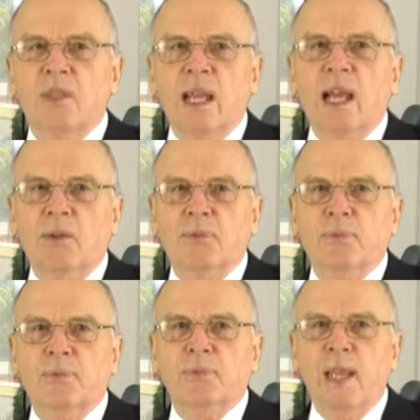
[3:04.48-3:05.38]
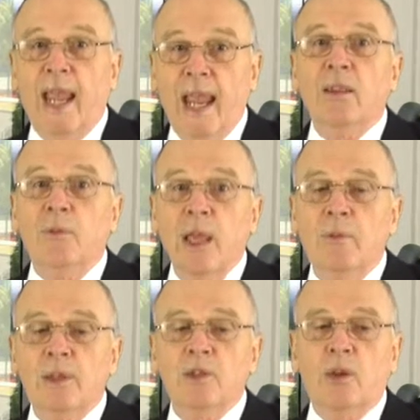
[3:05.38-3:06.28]
staff and the
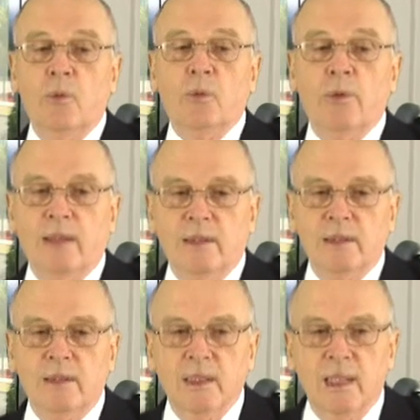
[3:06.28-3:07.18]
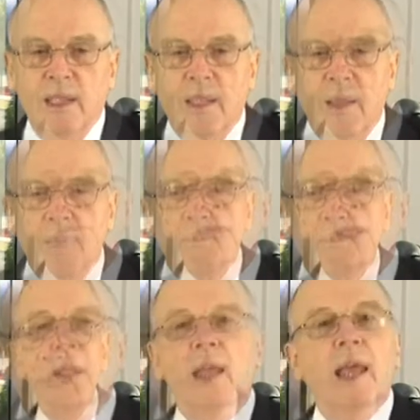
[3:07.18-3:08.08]
family to help you out.
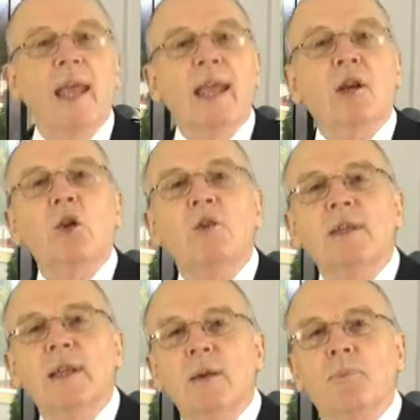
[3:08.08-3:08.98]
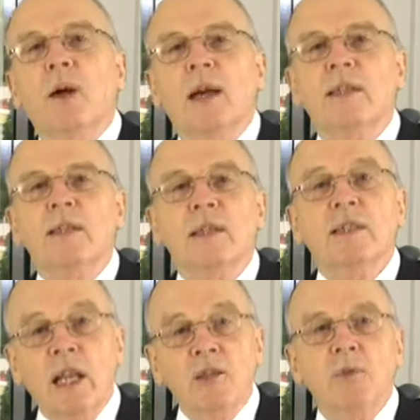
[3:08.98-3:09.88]
Included in the price,
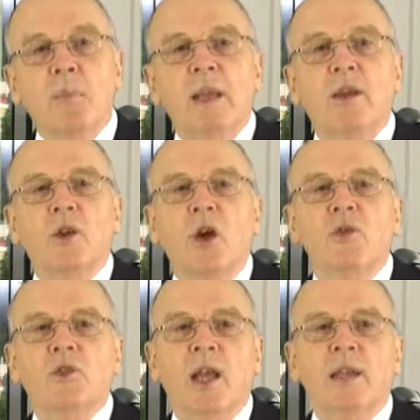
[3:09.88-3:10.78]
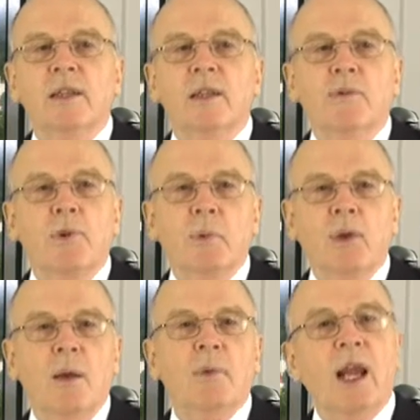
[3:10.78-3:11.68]
still to be negotiated for
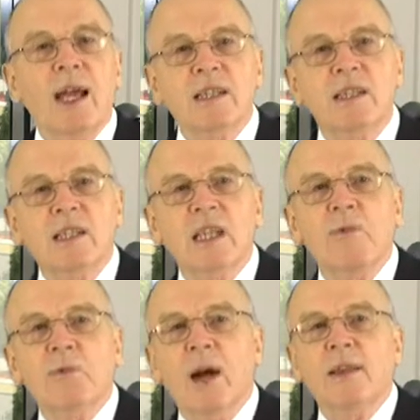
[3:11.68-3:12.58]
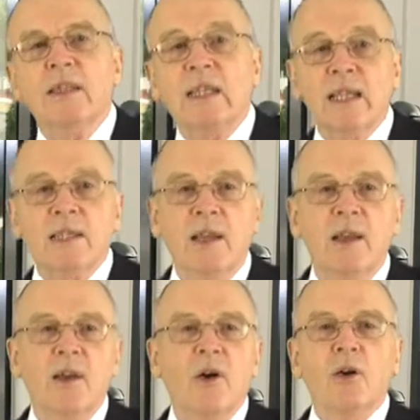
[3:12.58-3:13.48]
becoming a licensee for either TETA
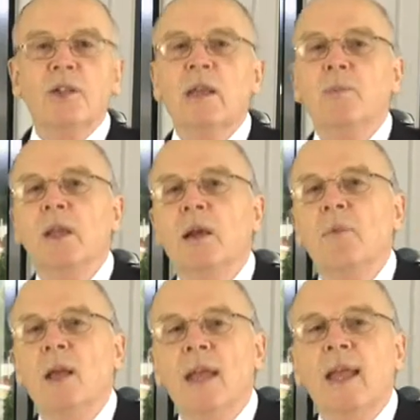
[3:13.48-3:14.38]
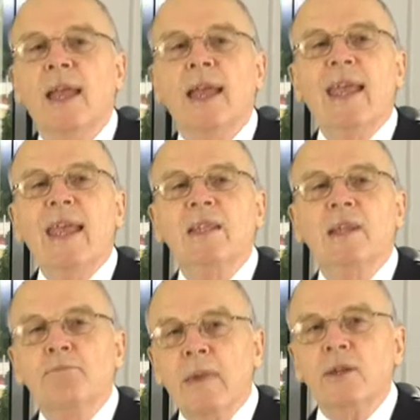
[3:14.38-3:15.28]
or TPM, is
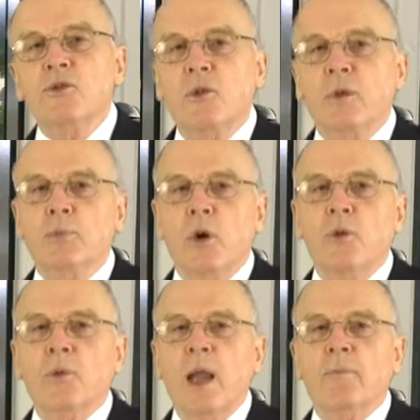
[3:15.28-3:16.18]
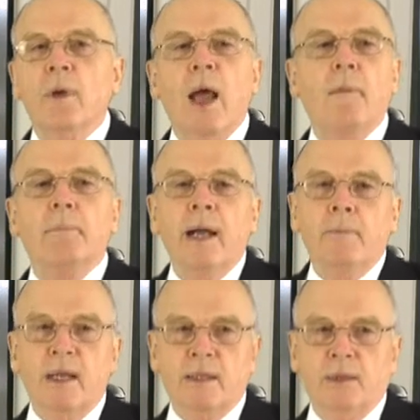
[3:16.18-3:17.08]
a mentoring program by
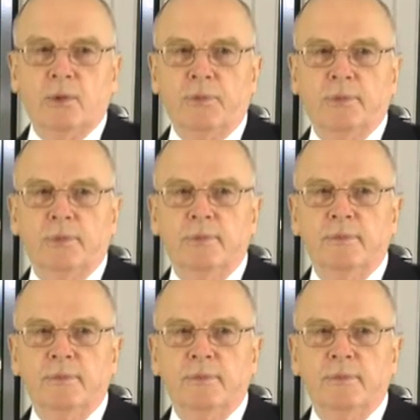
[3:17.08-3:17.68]
myself.